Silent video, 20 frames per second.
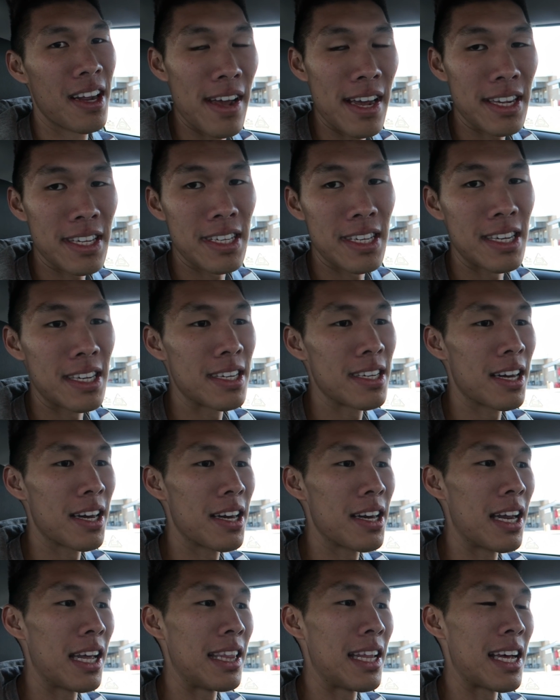vaccine
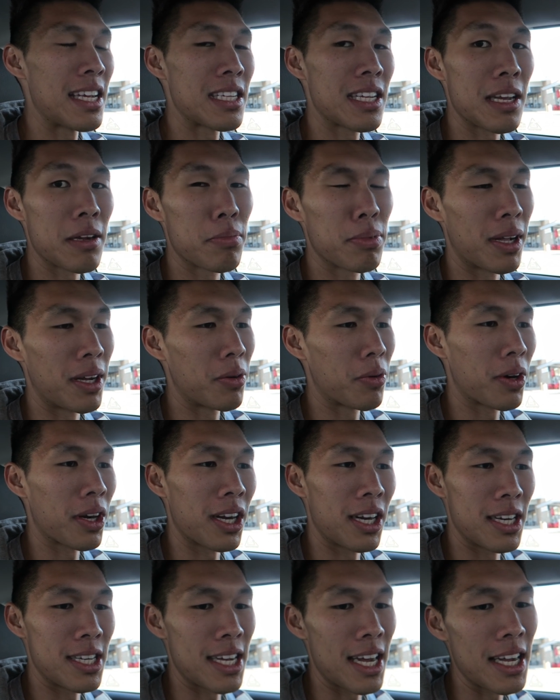done and that's like blood work
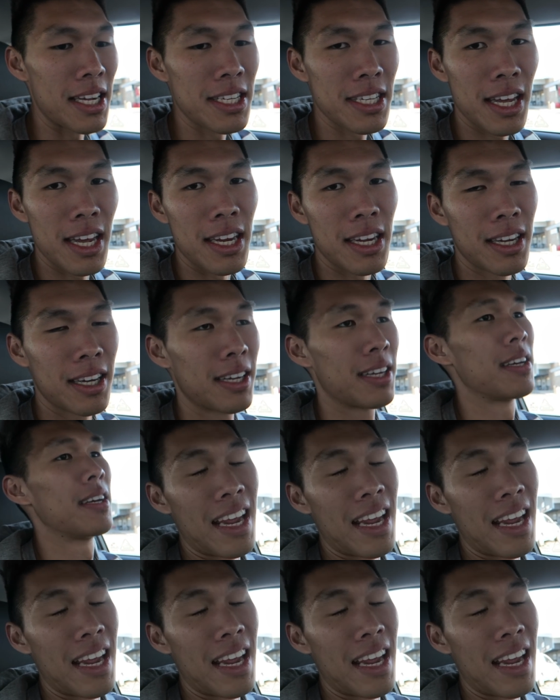and it takes like